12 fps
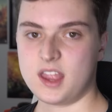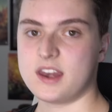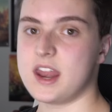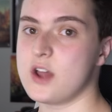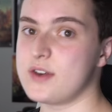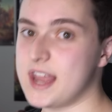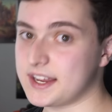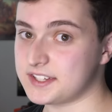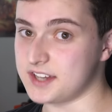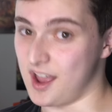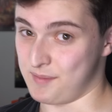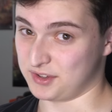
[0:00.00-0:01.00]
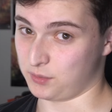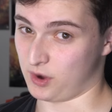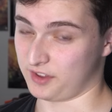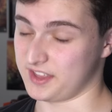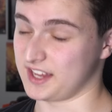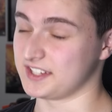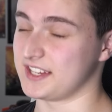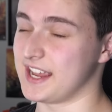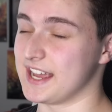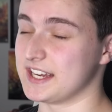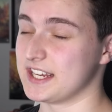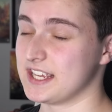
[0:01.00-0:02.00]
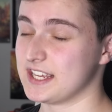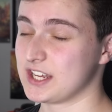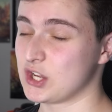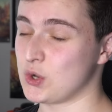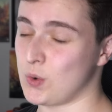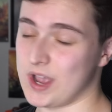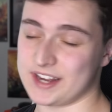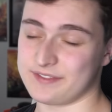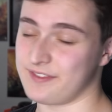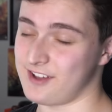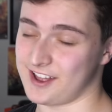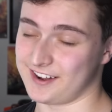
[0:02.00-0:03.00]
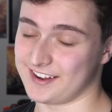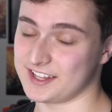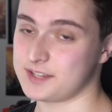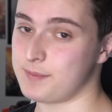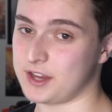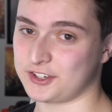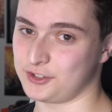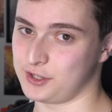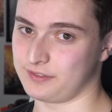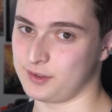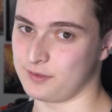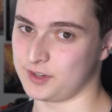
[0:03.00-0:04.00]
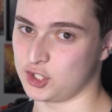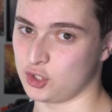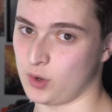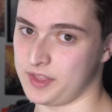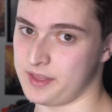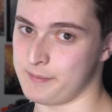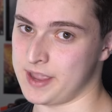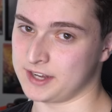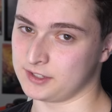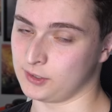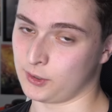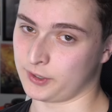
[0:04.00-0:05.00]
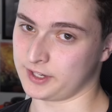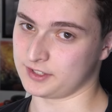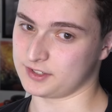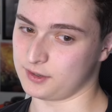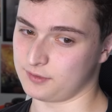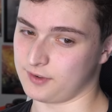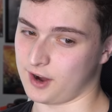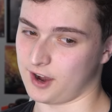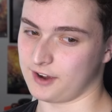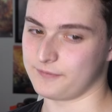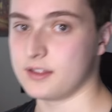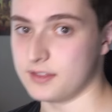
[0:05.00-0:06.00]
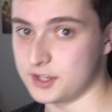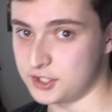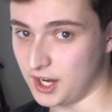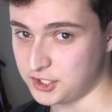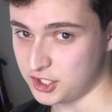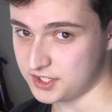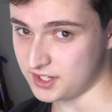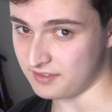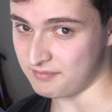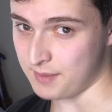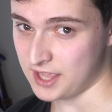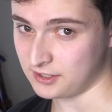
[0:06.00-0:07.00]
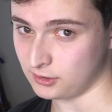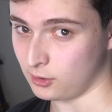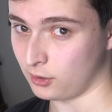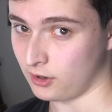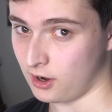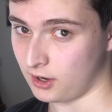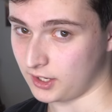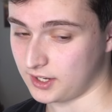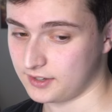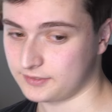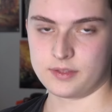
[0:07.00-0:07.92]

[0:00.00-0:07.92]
Now next up is where things get quite fun, especially if you've enjoyed The Mandalorian so far. The Duchess of Mandalore arc.